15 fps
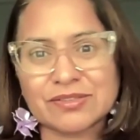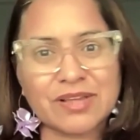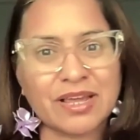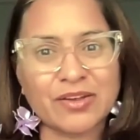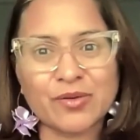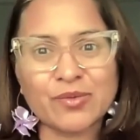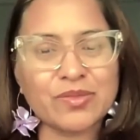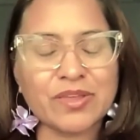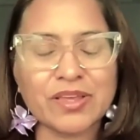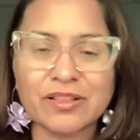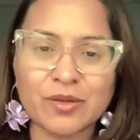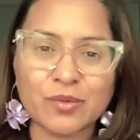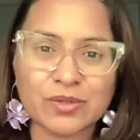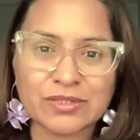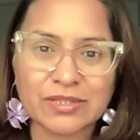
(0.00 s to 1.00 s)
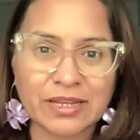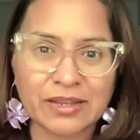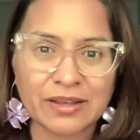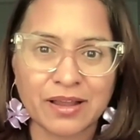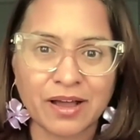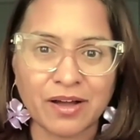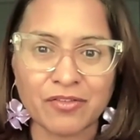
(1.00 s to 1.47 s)
I don't think there was any
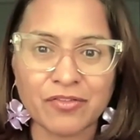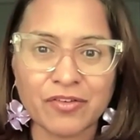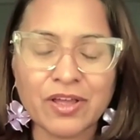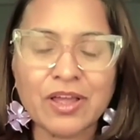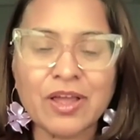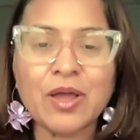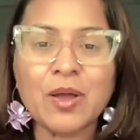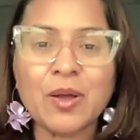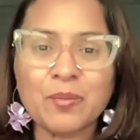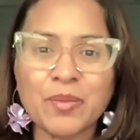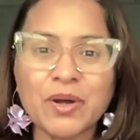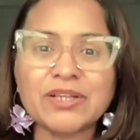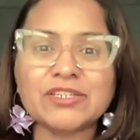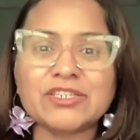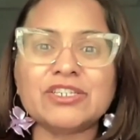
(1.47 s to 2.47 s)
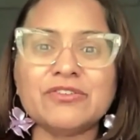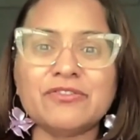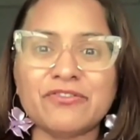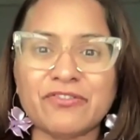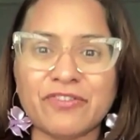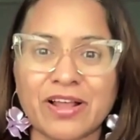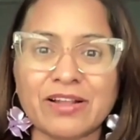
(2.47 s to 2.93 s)
love, but she
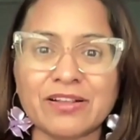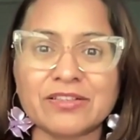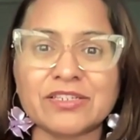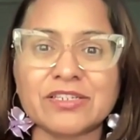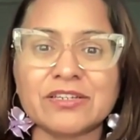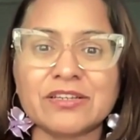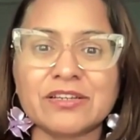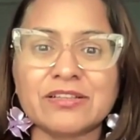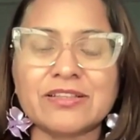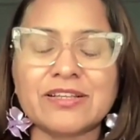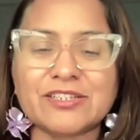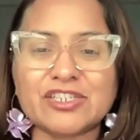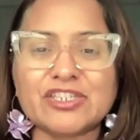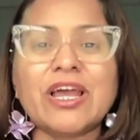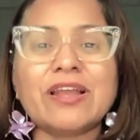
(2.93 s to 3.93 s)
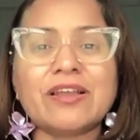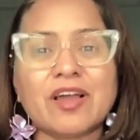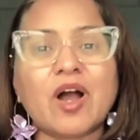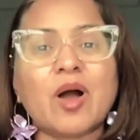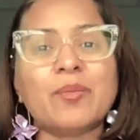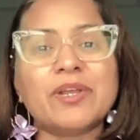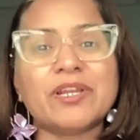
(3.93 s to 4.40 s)
felt that she had
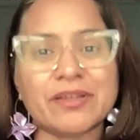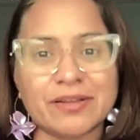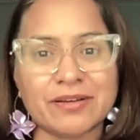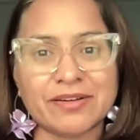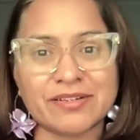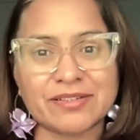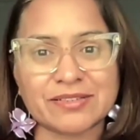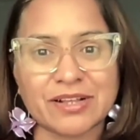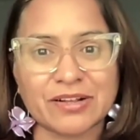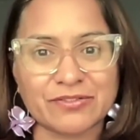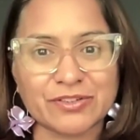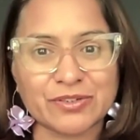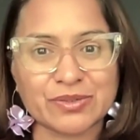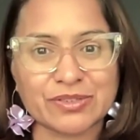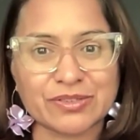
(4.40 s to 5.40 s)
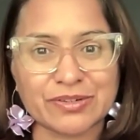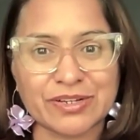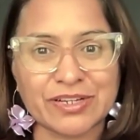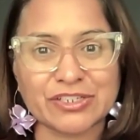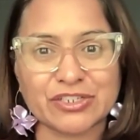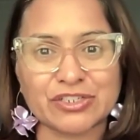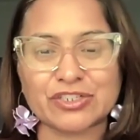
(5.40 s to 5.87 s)
committed herself to this
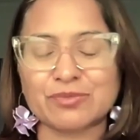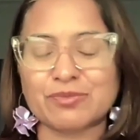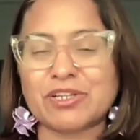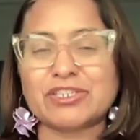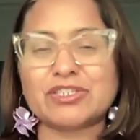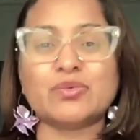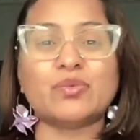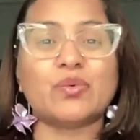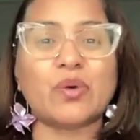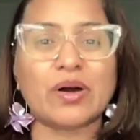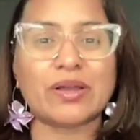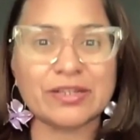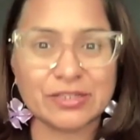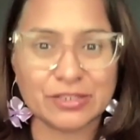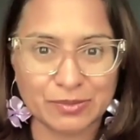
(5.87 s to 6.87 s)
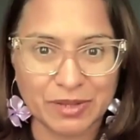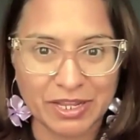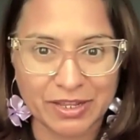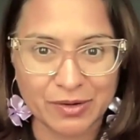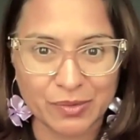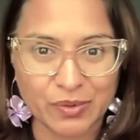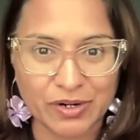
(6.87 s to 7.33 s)
relationship and she wanted to
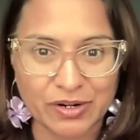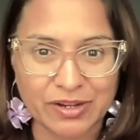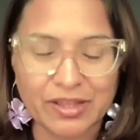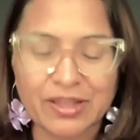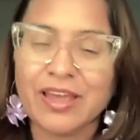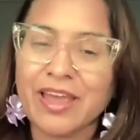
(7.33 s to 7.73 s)
make it work.